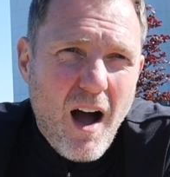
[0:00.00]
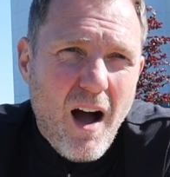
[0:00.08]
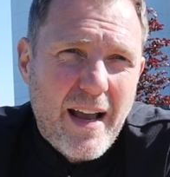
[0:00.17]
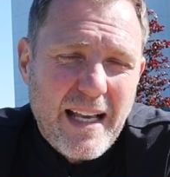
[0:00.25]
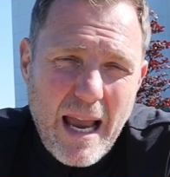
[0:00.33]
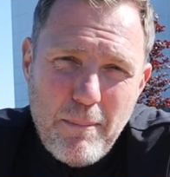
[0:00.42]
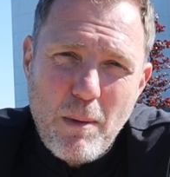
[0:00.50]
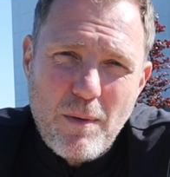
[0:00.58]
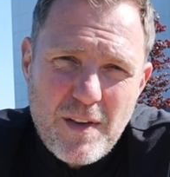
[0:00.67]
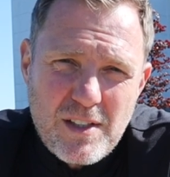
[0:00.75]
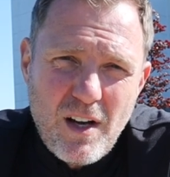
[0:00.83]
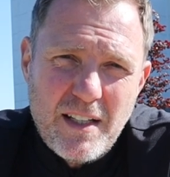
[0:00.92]
I came up
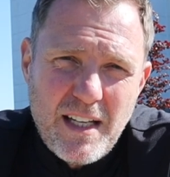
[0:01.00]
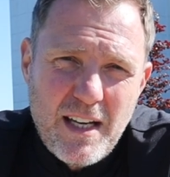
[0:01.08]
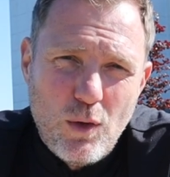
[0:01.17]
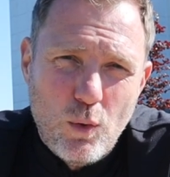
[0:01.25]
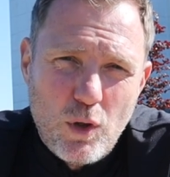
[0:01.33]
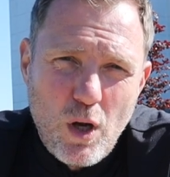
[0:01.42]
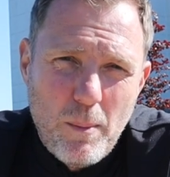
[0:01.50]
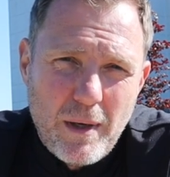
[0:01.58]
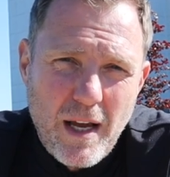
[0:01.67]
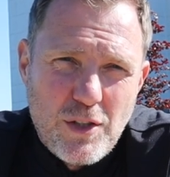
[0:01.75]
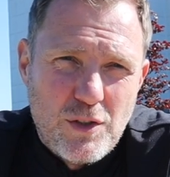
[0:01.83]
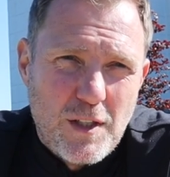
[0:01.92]
with this idea called
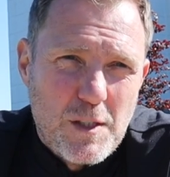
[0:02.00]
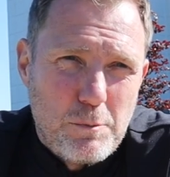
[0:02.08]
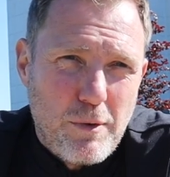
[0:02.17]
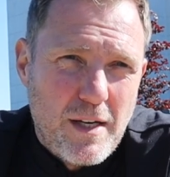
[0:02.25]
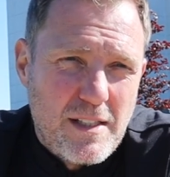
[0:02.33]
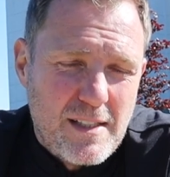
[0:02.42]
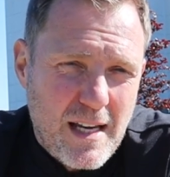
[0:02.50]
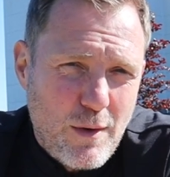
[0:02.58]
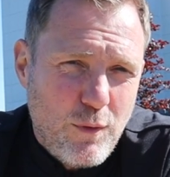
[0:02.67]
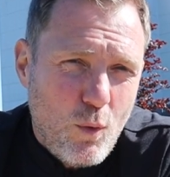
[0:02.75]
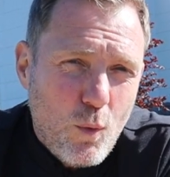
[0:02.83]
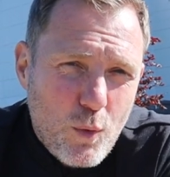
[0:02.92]
Accommodation Express. Now,
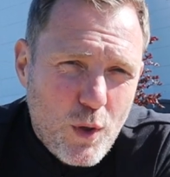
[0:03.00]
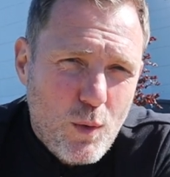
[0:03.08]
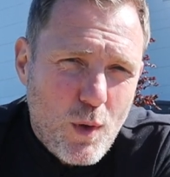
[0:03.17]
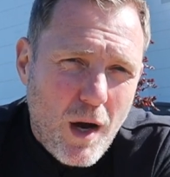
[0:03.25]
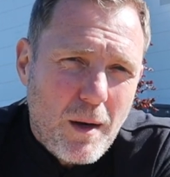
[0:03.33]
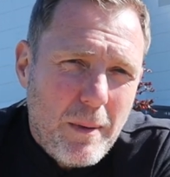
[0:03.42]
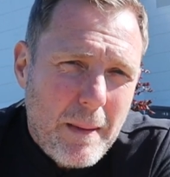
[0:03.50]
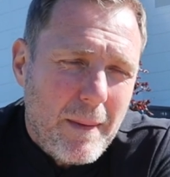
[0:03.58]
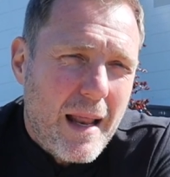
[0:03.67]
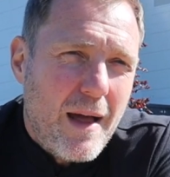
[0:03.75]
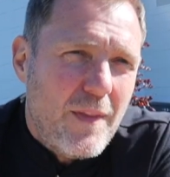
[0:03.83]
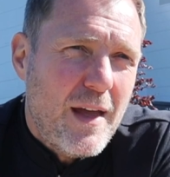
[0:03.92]
for all you young
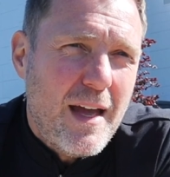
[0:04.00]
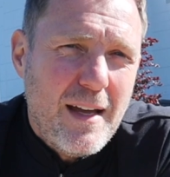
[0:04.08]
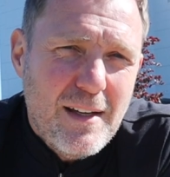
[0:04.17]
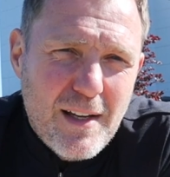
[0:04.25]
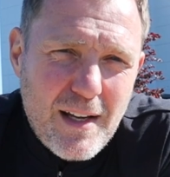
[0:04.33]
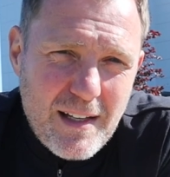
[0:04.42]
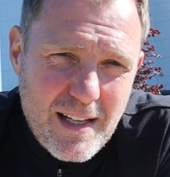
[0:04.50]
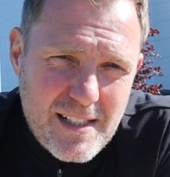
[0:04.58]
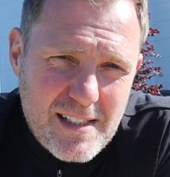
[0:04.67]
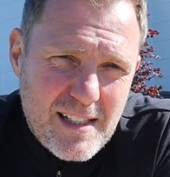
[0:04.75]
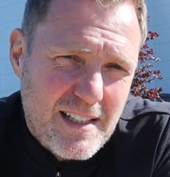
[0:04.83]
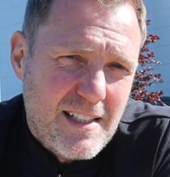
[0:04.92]
people out there
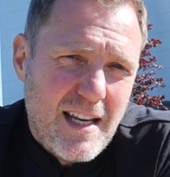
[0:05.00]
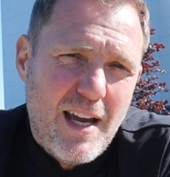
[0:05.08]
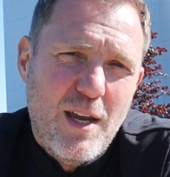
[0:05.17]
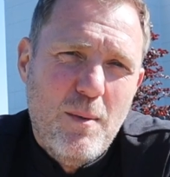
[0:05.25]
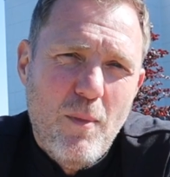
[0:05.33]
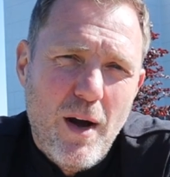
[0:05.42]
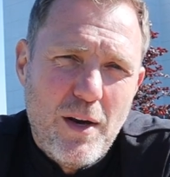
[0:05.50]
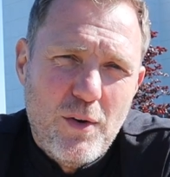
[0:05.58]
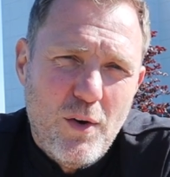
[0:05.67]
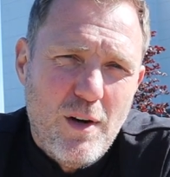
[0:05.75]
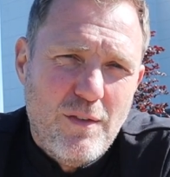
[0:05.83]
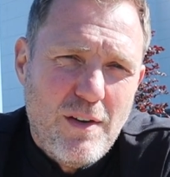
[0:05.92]
listening today, you might
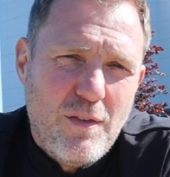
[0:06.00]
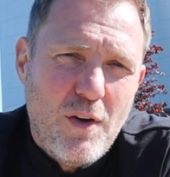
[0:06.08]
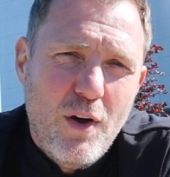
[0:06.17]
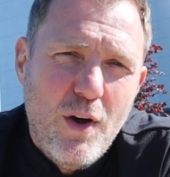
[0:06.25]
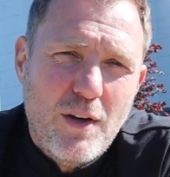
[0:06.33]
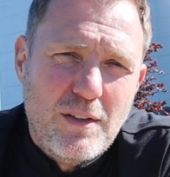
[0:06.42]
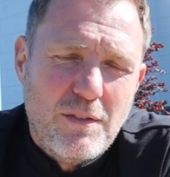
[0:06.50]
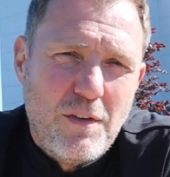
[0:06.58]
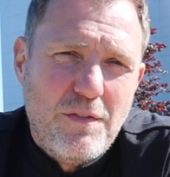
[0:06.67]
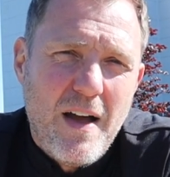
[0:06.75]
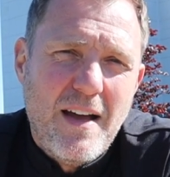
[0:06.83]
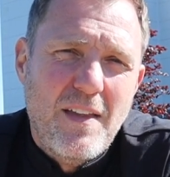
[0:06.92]
not have ever heard of the
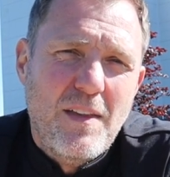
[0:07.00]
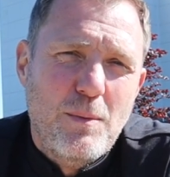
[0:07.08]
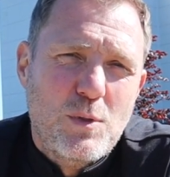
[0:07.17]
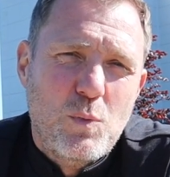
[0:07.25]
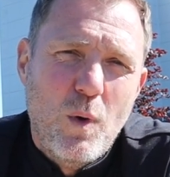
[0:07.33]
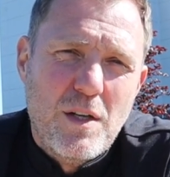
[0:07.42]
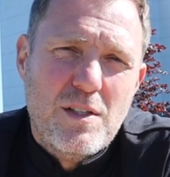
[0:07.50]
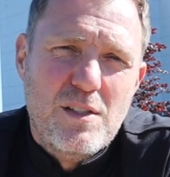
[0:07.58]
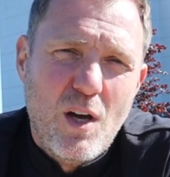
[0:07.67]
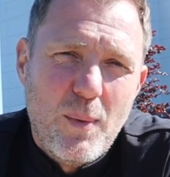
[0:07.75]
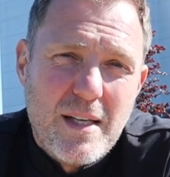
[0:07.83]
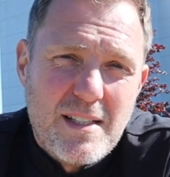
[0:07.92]
fact that there was once
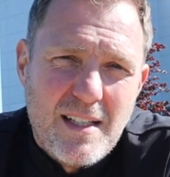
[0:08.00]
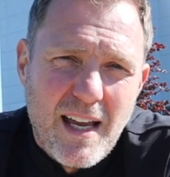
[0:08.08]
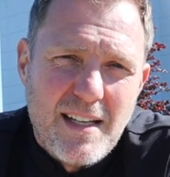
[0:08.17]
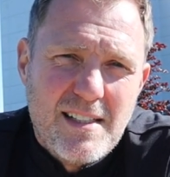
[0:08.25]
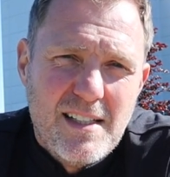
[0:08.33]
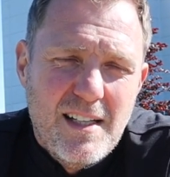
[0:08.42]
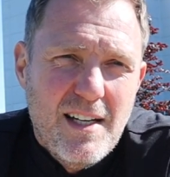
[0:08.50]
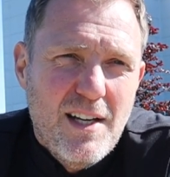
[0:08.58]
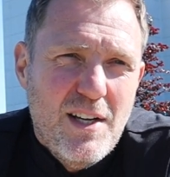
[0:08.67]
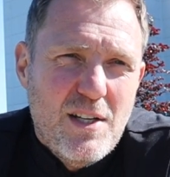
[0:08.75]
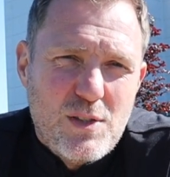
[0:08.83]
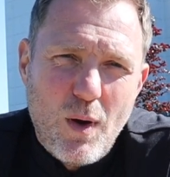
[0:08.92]
no internet.
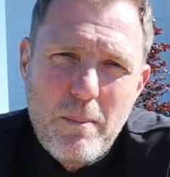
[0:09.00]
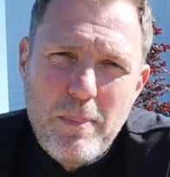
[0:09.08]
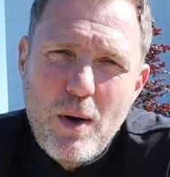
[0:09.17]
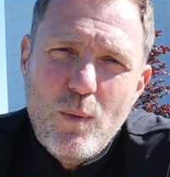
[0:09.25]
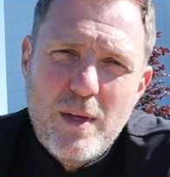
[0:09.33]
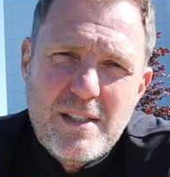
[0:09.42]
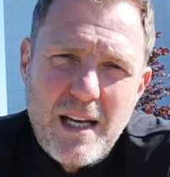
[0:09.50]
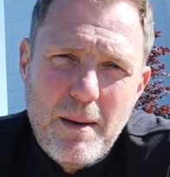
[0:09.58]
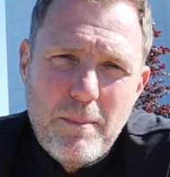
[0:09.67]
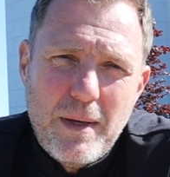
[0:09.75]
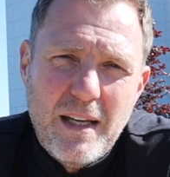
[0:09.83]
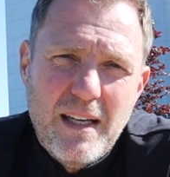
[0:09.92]
So I built this
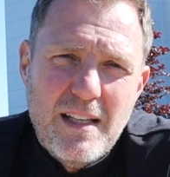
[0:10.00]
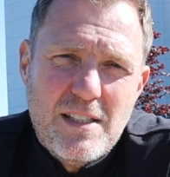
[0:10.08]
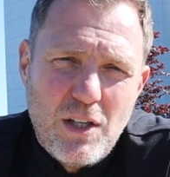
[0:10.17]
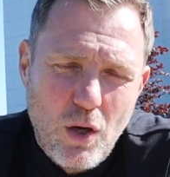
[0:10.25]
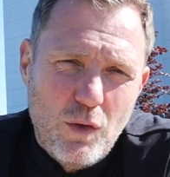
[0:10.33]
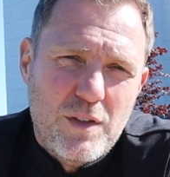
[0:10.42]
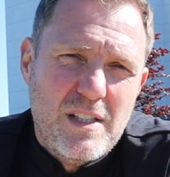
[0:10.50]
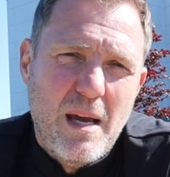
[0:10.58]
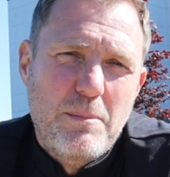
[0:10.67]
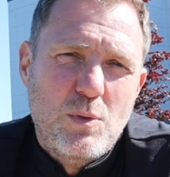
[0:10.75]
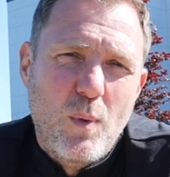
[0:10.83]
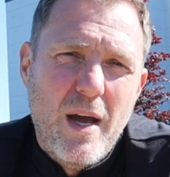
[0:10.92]
company, this
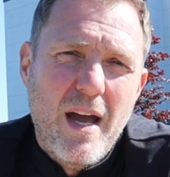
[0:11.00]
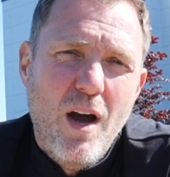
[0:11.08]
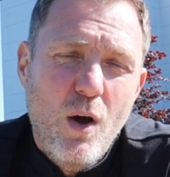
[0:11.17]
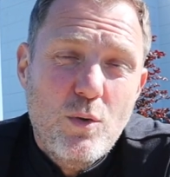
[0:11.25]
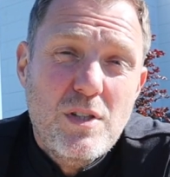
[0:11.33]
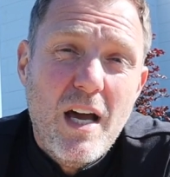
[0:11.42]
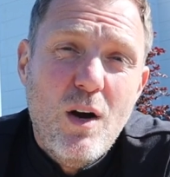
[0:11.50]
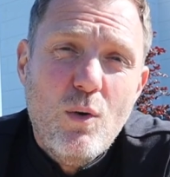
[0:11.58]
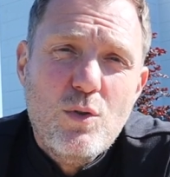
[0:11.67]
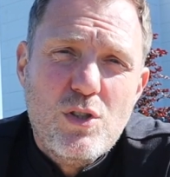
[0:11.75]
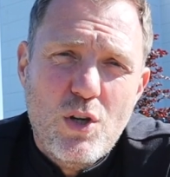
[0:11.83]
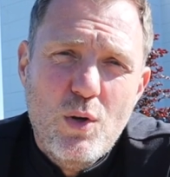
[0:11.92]
concept where
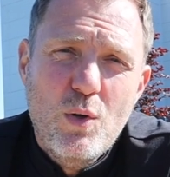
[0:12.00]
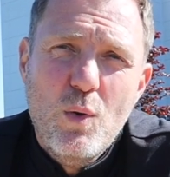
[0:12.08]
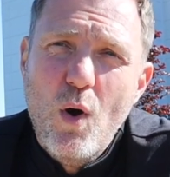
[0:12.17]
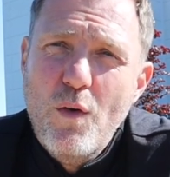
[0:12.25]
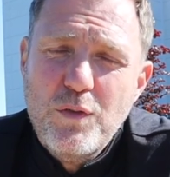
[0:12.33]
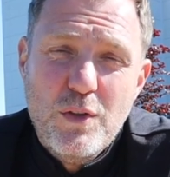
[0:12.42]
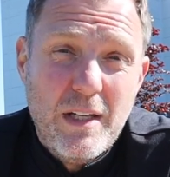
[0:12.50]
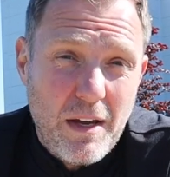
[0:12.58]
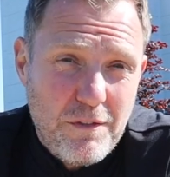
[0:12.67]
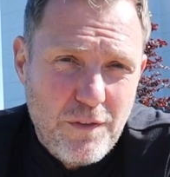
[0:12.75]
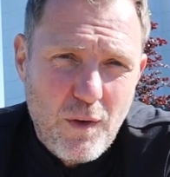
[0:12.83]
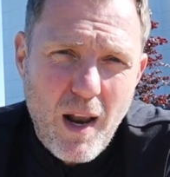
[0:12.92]
hotels who often
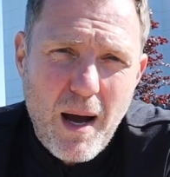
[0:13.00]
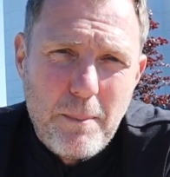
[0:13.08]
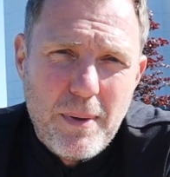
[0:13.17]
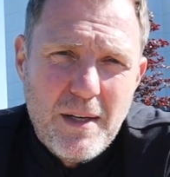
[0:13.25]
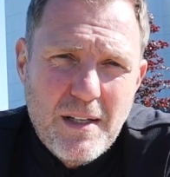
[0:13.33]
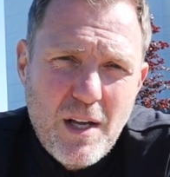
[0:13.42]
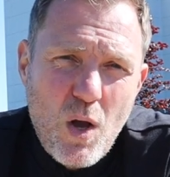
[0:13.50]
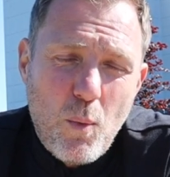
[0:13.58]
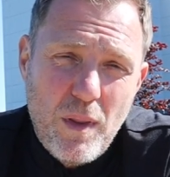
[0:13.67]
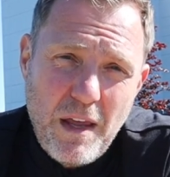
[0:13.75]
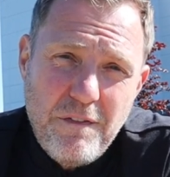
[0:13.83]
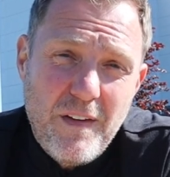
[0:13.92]
get full up,
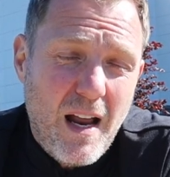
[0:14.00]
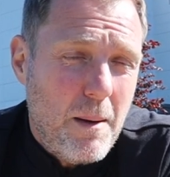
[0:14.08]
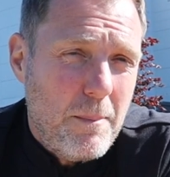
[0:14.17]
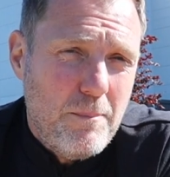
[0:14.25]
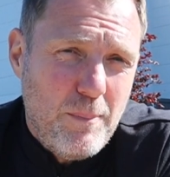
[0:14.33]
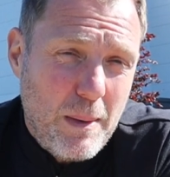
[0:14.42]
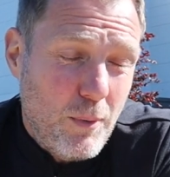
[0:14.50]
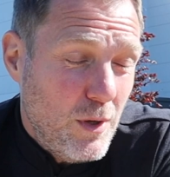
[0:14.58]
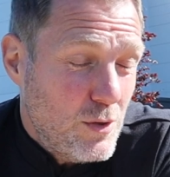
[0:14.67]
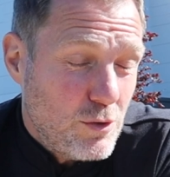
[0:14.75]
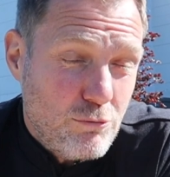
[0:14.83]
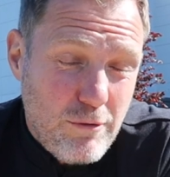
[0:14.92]
when they fill up, people
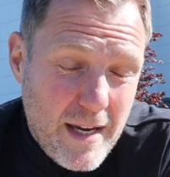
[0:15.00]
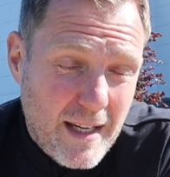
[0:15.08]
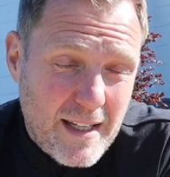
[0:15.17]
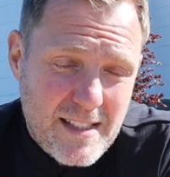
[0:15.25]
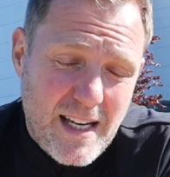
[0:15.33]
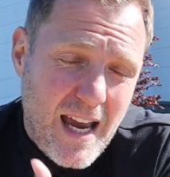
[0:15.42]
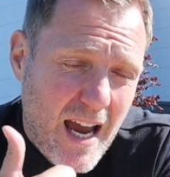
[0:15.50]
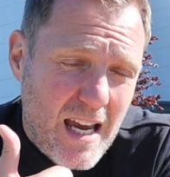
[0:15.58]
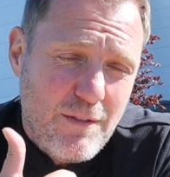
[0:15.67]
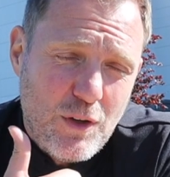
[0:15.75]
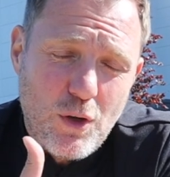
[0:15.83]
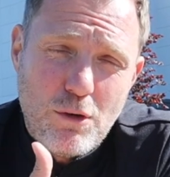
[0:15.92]
used to ring and say, hey,
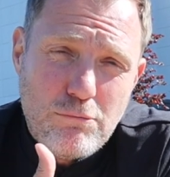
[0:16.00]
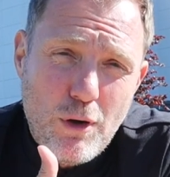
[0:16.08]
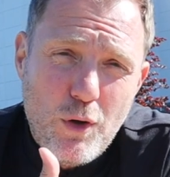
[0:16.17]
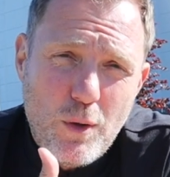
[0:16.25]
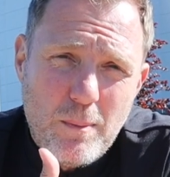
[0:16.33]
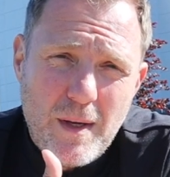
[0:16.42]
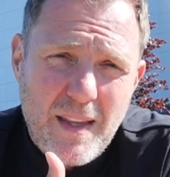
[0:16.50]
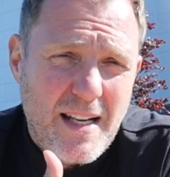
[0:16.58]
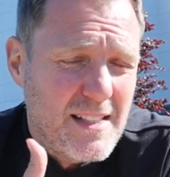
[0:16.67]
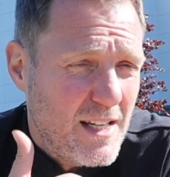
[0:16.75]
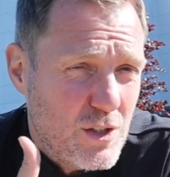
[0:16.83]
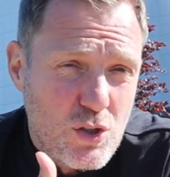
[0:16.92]
have you got a room? And
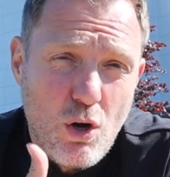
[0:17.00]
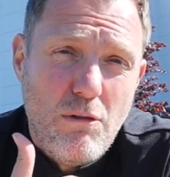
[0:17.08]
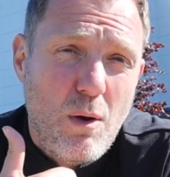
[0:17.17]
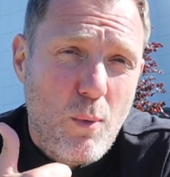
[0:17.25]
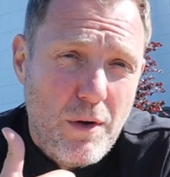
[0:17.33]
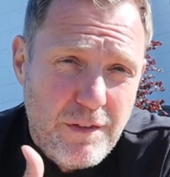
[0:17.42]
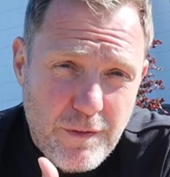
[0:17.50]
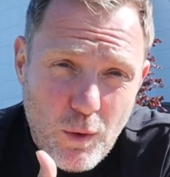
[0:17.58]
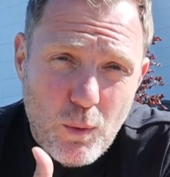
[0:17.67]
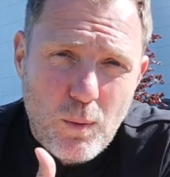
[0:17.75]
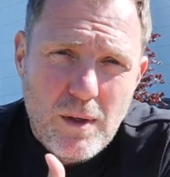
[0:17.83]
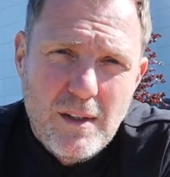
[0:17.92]
they'd say, sorry, we're
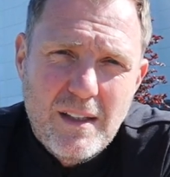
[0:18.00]
full.